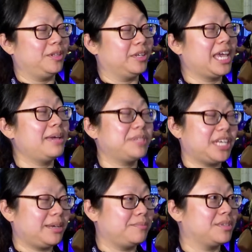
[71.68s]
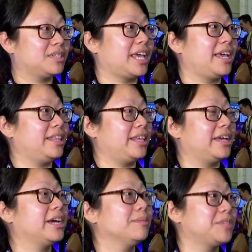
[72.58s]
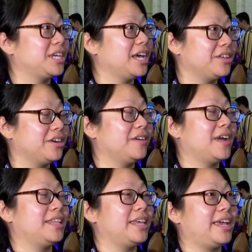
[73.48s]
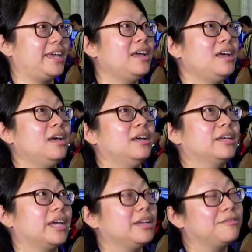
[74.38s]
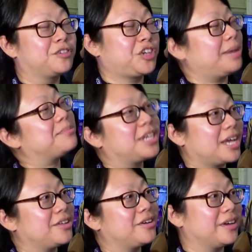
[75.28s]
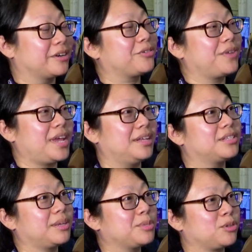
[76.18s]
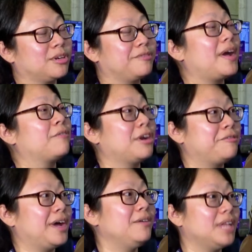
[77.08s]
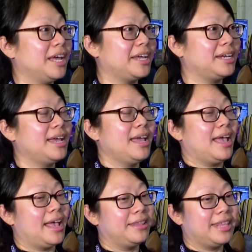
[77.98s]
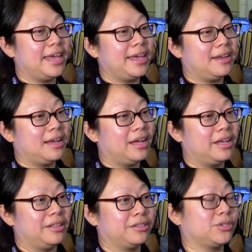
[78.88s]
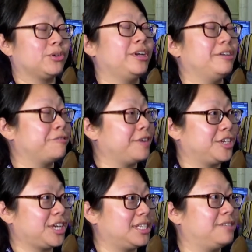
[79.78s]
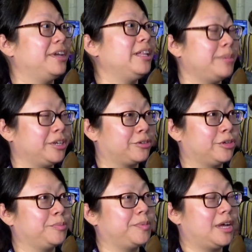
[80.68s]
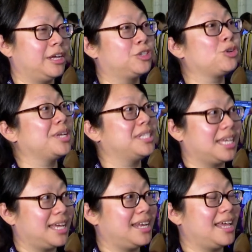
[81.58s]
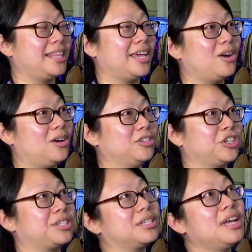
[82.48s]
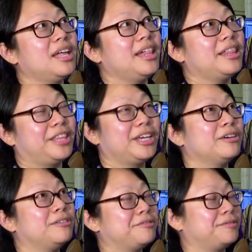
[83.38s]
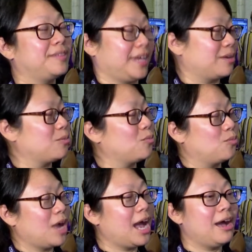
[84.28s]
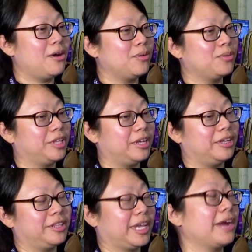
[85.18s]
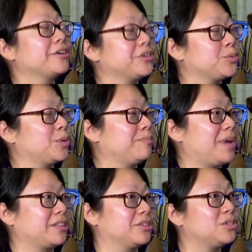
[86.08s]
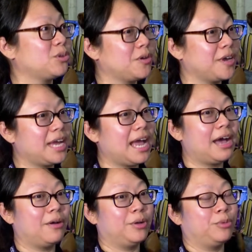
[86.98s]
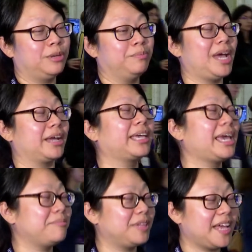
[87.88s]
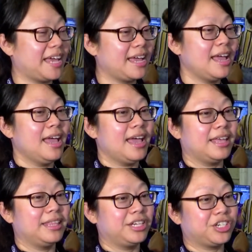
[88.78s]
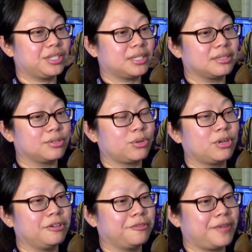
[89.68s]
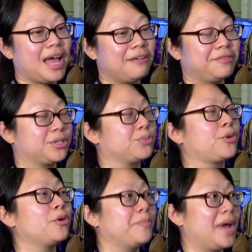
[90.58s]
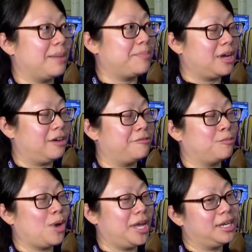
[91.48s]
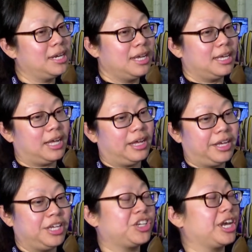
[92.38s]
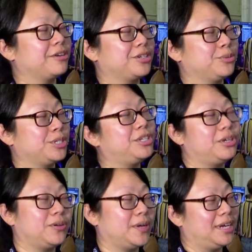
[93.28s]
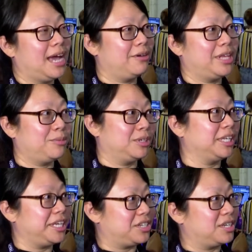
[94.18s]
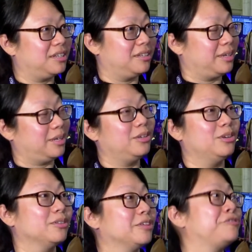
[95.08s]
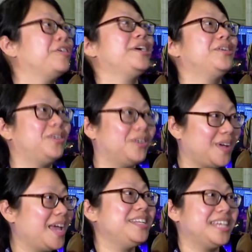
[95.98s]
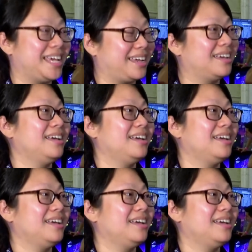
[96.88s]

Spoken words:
the game teams, they come together and they kind of jam together and create some sort of rough outline, and then the story and franchise development group joins in, and they all just think of like how the characters would impact the story, how it would impact gameplay, and they just sort of have this roadmap of what each character would do and how that would lead to, the final ending